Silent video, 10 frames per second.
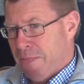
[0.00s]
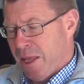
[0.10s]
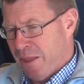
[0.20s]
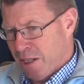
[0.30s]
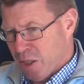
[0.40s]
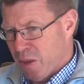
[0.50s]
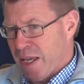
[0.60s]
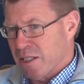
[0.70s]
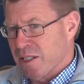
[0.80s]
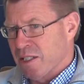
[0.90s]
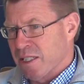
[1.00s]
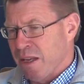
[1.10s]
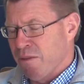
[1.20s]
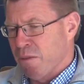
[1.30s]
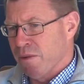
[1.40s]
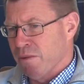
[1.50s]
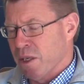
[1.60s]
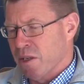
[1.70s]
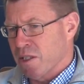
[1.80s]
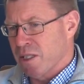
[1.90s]
and then 2007
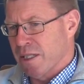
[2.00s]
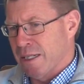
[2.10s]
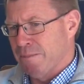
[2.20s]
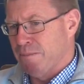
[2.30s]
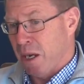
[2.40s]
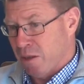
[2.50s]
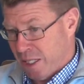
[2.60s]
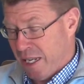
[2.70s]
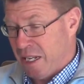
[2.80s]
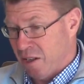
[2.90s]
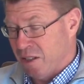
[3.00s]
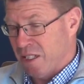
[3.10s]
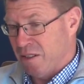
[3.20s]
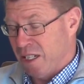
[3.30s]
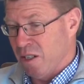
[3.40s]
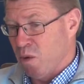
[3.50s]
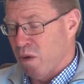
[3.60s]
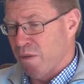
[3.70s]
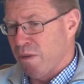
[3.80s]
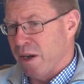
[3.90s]
we lost both to England in
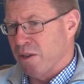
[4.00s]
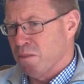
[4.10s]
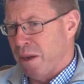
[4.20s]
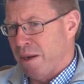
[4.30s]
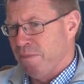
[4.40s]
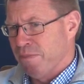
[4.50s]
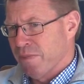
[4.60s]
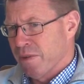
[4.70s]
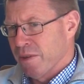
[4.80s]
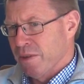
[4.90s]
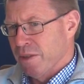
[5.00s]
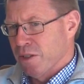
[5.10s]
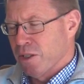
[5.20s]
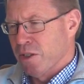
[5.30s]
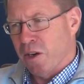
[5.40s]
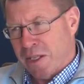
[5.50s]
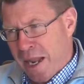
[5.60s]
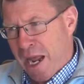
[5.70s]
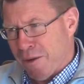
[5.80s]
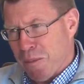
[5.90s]
quarterfinals. But to not
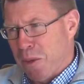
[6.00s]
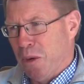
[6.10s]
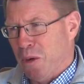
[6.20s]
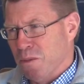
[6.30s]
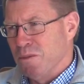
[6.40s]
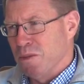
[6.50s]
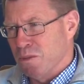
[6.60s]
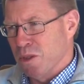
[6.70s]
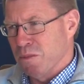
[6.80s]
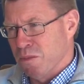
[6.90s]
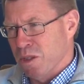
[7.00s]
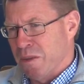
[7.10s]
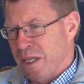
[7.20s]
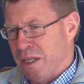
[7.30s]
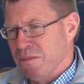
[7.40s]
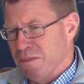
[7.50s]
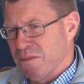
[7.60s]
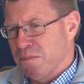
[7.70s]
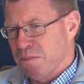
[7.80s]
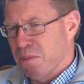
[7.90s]
get out of a pool would be
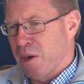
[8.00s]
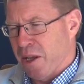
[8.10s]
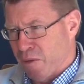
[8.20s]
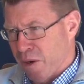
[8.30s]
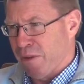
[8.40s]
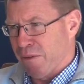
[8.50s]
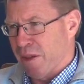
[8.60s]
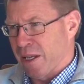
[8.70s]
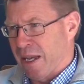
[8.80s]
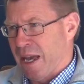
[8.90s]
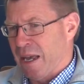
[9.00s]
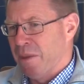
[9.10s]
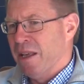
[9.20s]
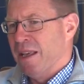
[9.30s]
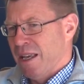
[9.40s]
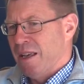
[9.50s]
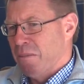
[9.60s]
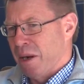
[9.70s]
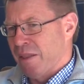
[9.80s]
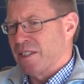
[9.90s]
pretty horrific for the game.
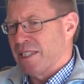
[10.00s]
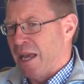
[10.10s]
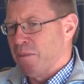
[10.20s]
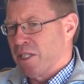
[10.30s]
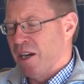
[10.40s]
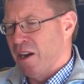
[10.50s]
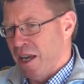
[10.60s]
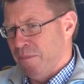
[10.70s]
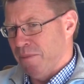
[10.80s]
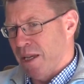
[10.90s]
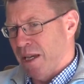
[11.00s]
But at the same time,